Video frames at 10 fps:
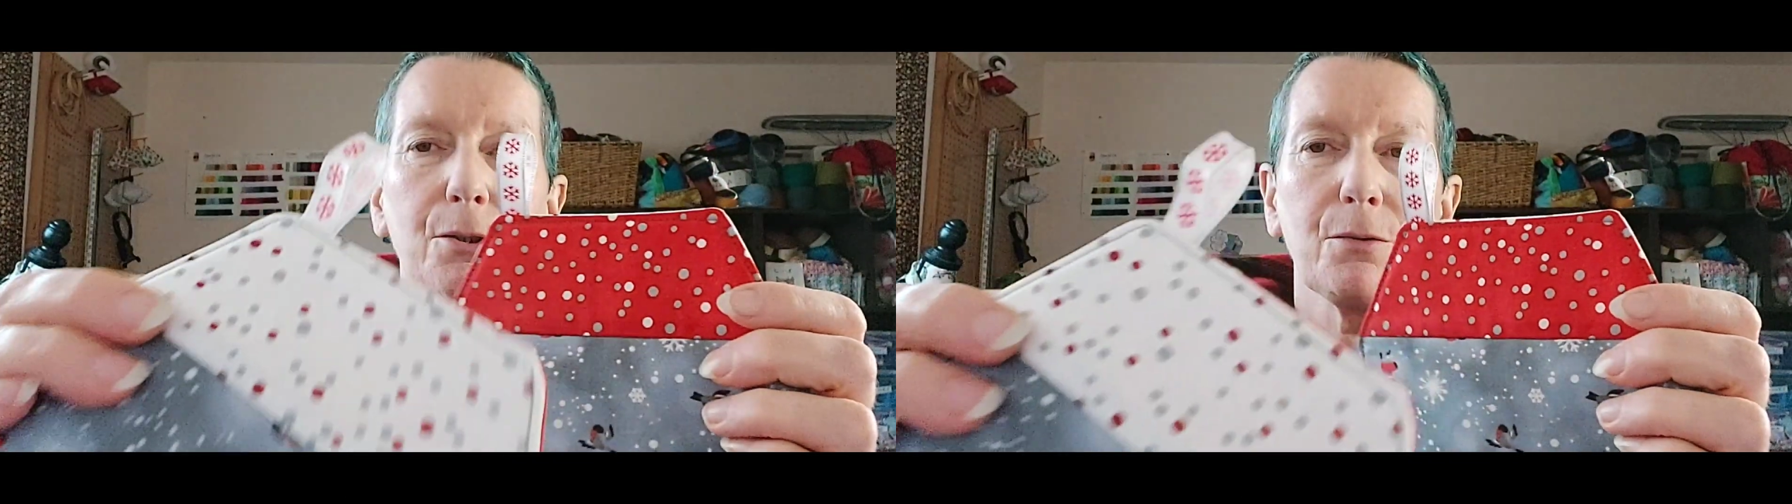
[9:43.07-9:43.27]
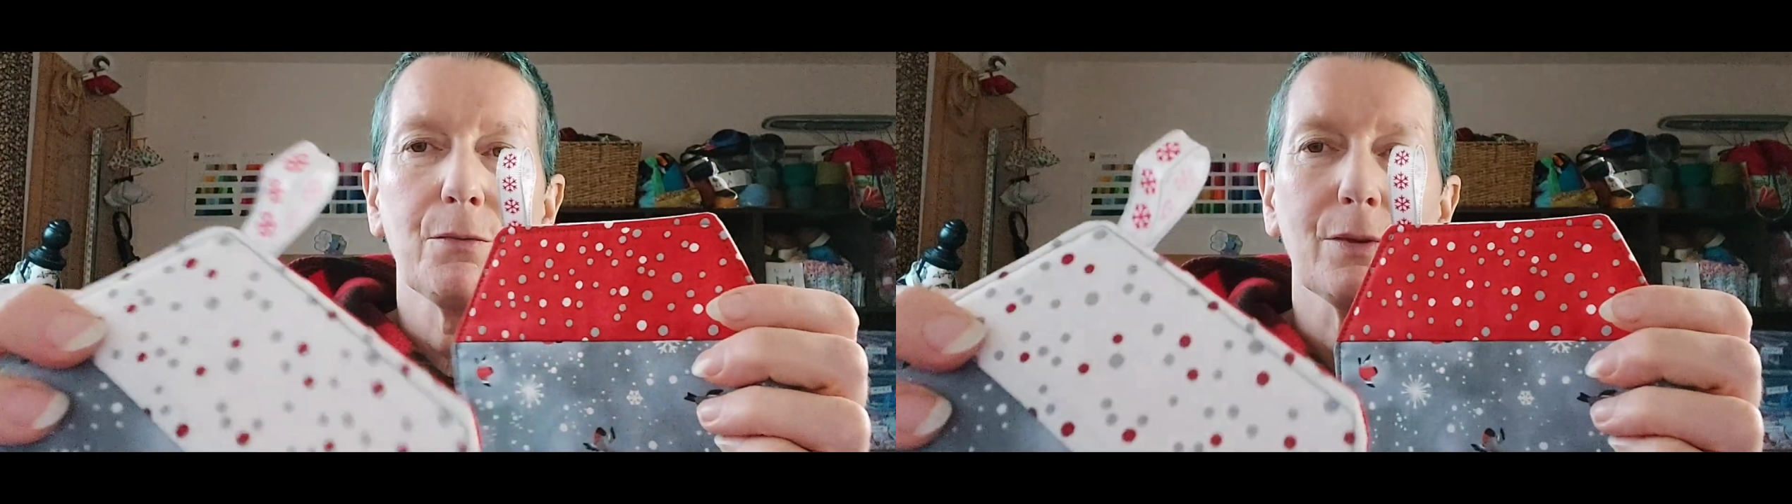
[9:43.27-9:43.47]

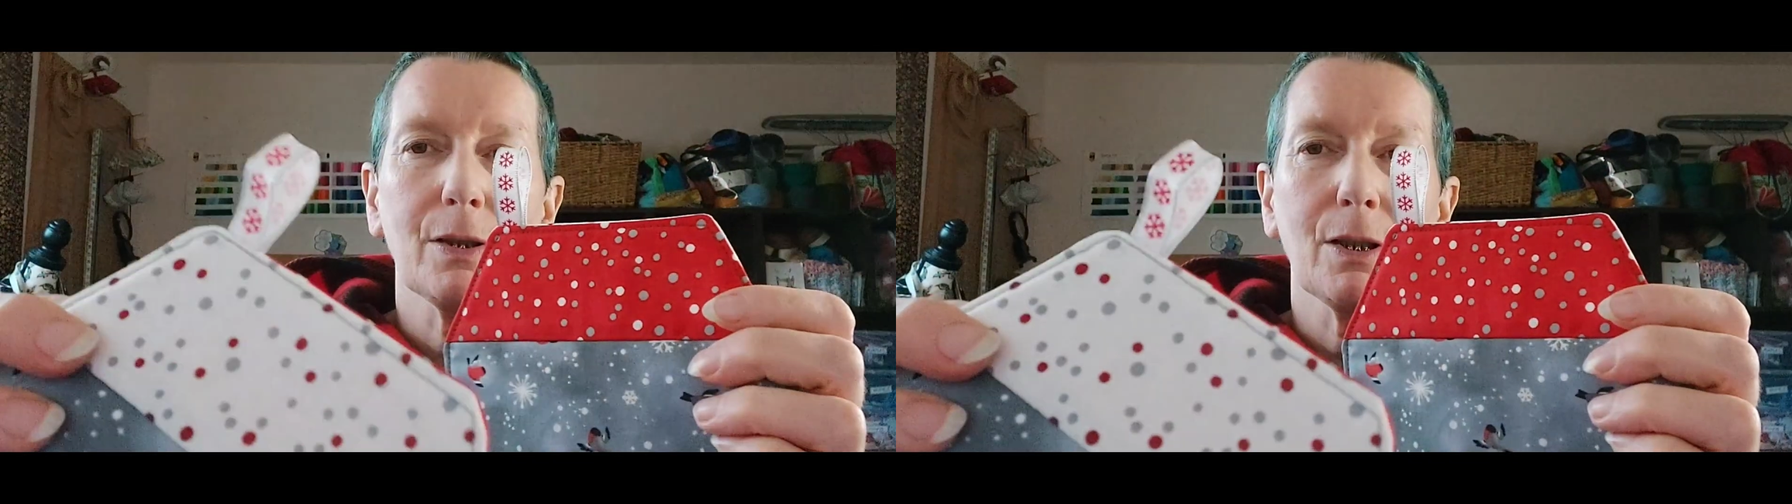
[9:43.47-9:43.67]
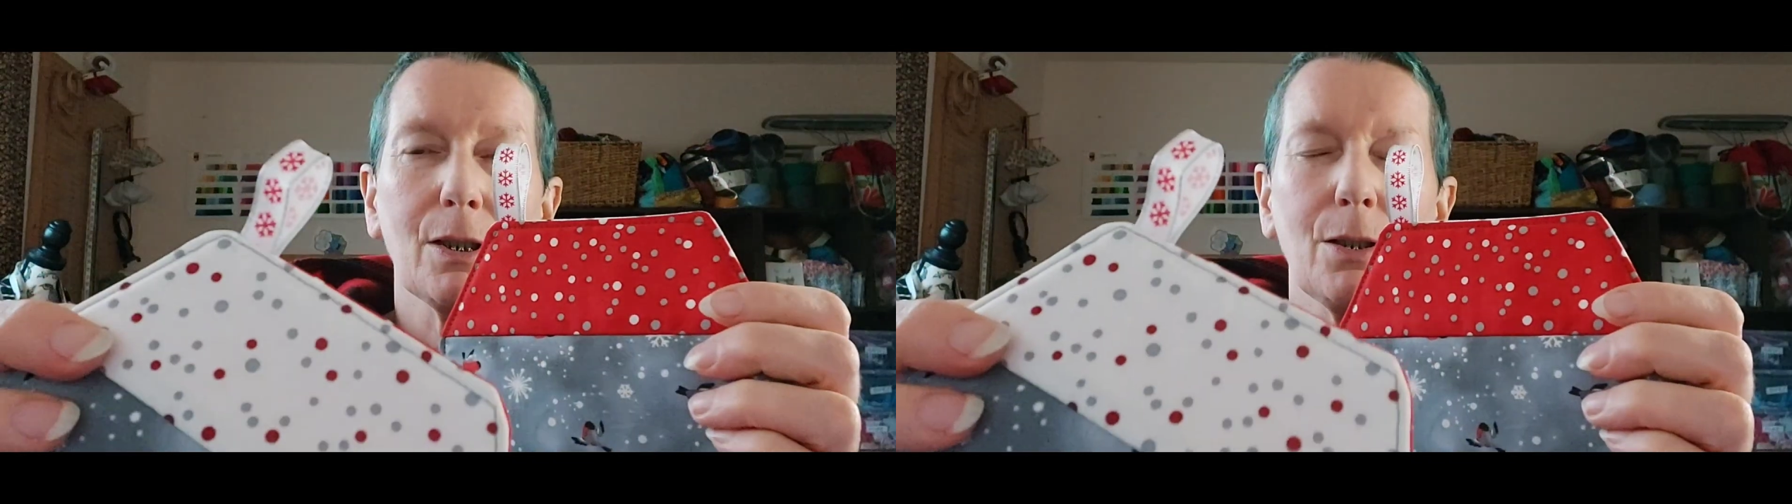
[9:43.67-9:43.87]
sort of
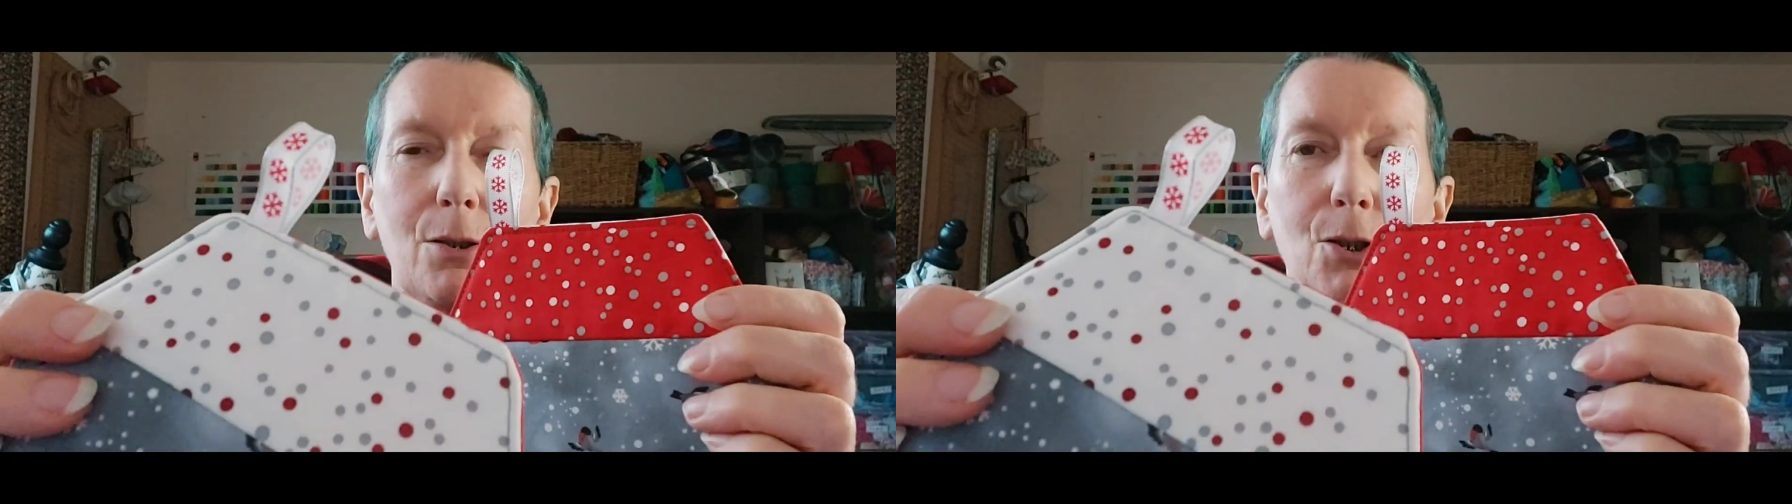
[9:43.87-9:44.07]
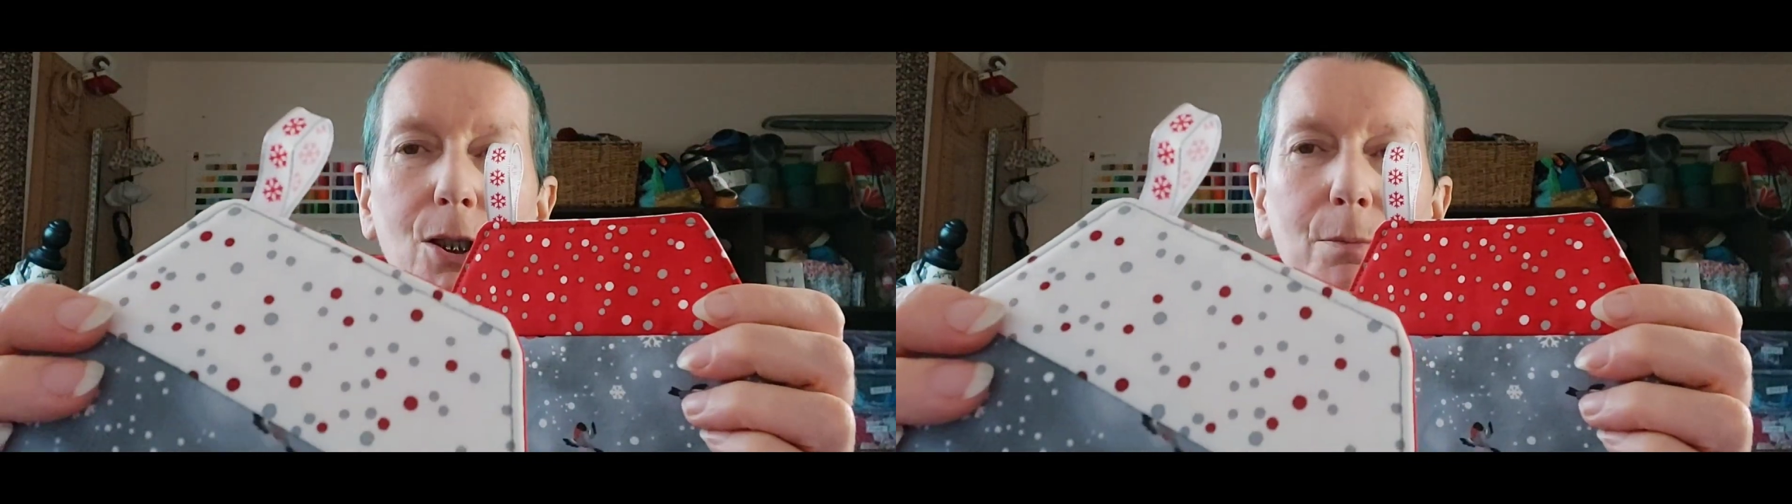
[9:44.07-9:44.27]

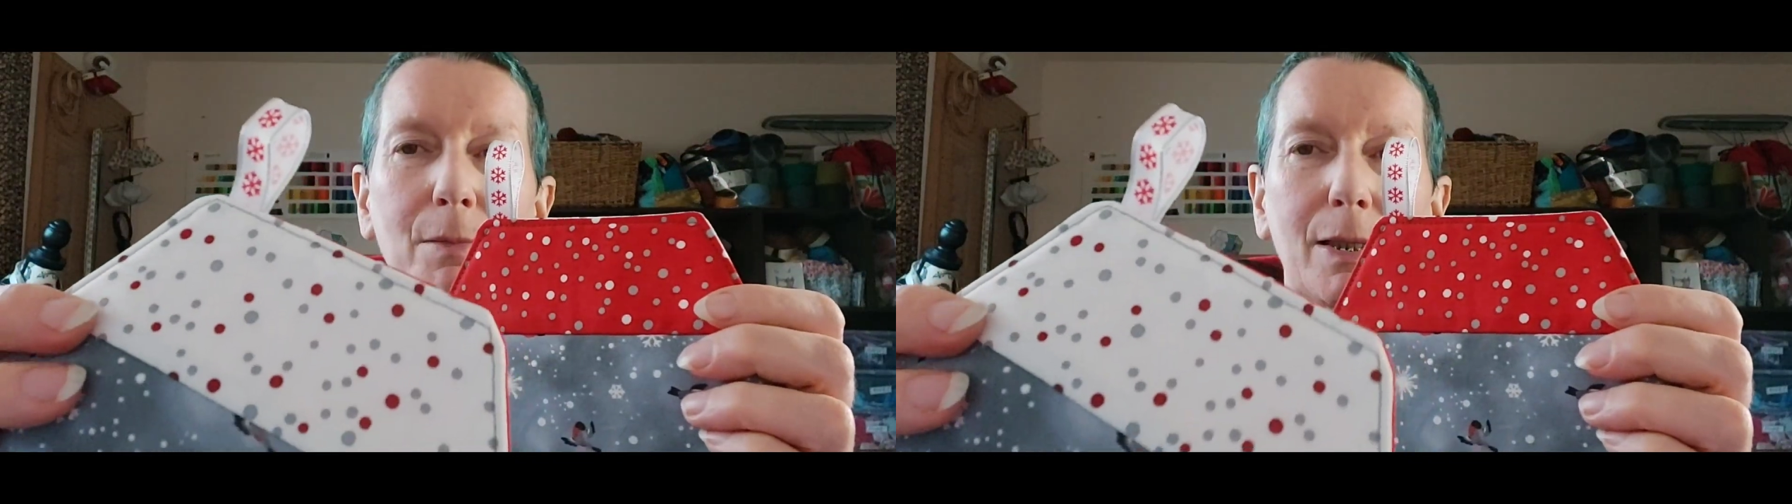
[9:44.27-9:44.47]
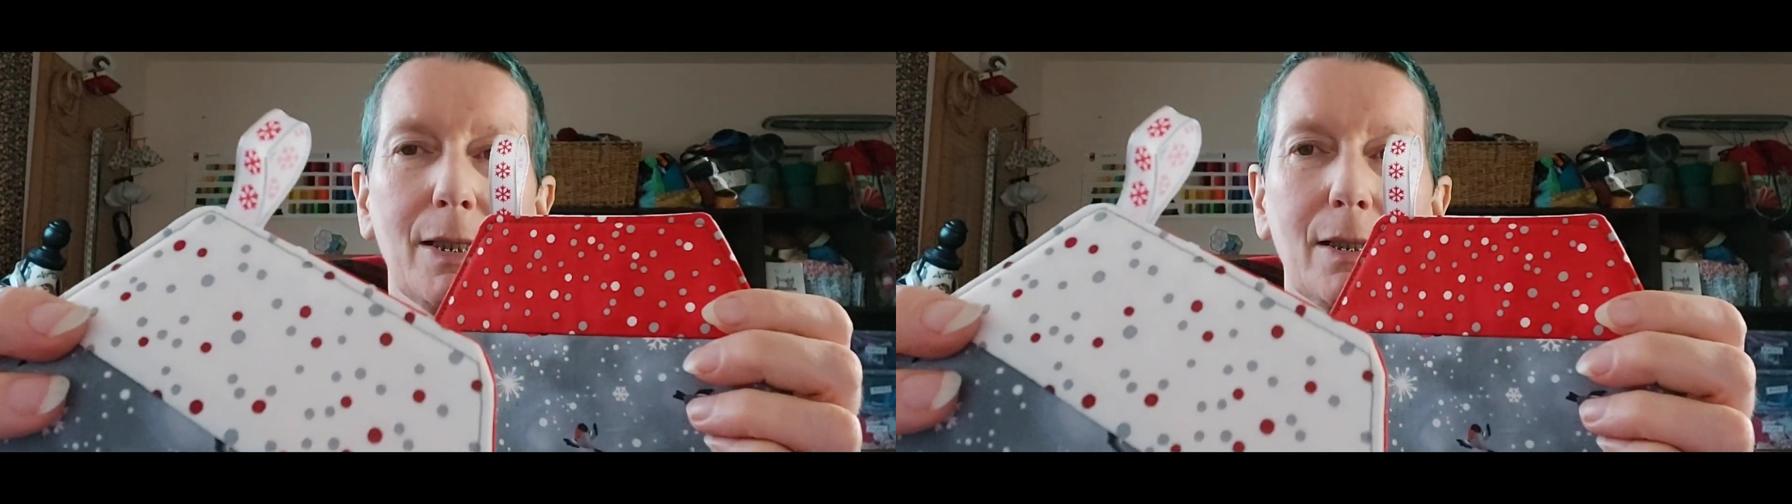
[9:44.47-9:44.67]

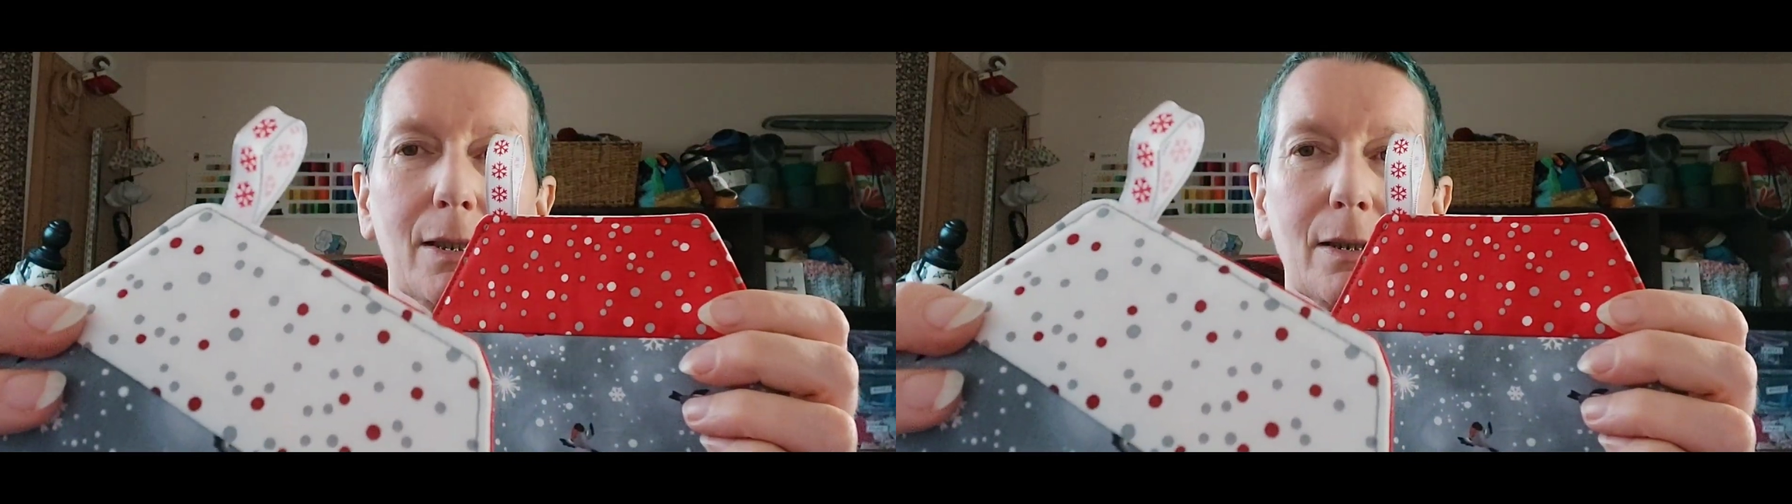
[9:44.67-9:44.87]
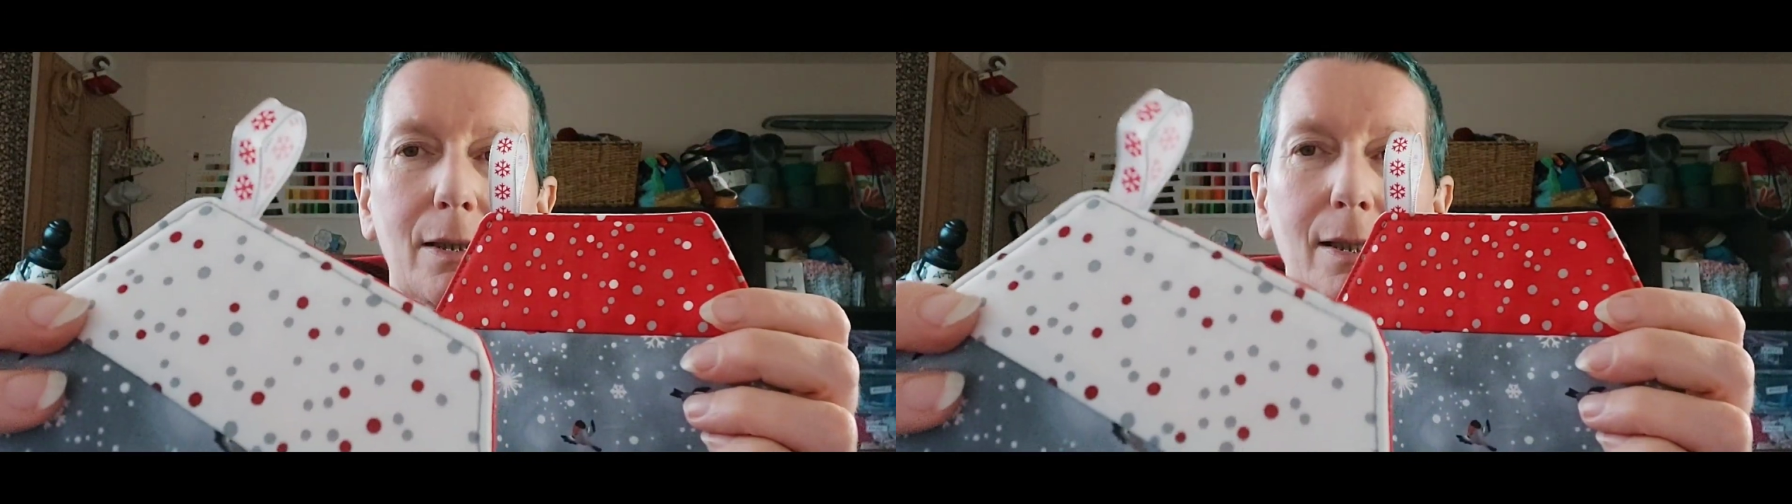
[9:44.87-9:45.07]
chimney